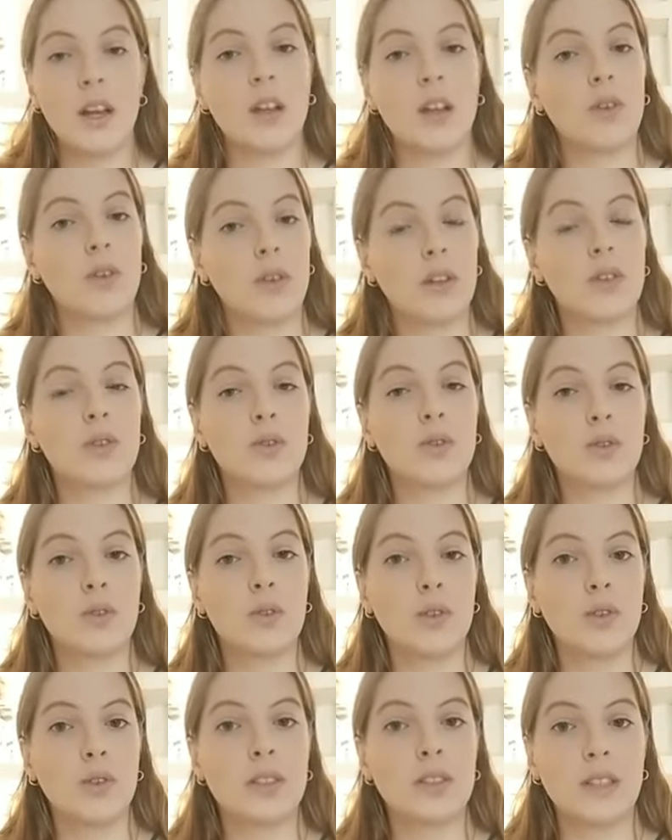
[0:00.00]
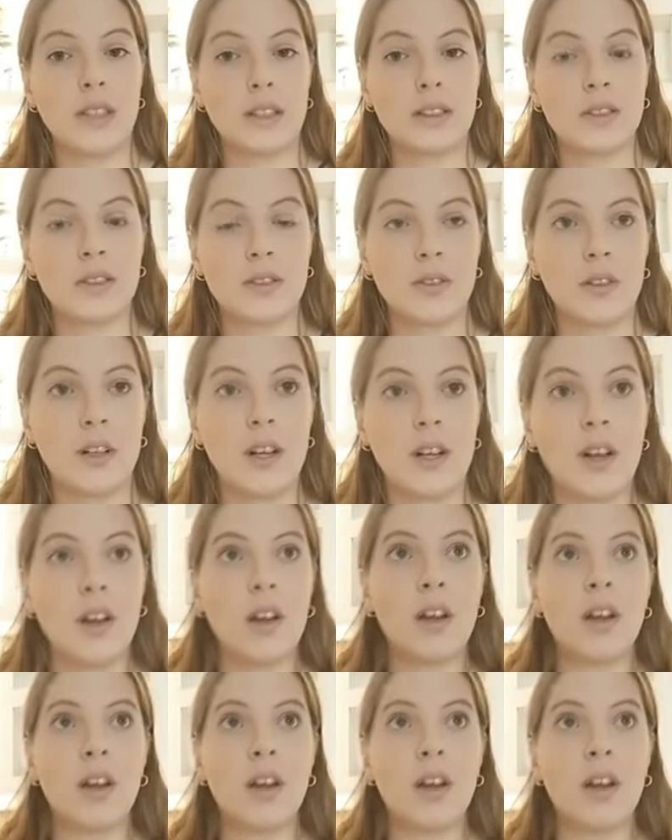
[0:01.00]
in order to do those things. So